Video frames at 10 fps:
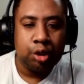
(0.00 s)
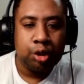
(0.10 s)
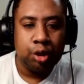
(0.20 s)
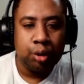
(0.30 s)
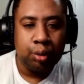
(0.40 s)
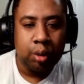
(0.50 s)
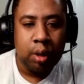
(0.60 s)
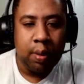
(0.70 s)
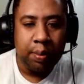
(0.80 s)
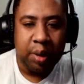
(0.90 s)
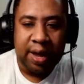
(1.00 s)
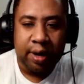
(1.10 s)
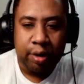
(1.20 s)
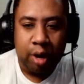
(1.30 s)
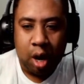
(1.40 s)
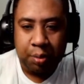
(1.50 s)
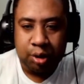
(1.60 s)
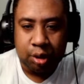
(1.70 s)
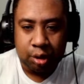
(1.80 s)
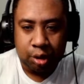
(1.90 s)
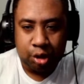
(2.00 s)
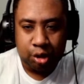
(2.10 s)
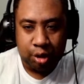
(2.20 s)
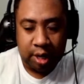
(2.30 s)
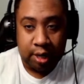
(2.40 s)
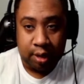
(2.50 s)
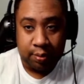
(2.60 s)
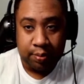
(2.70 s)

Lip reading: to binary options trading.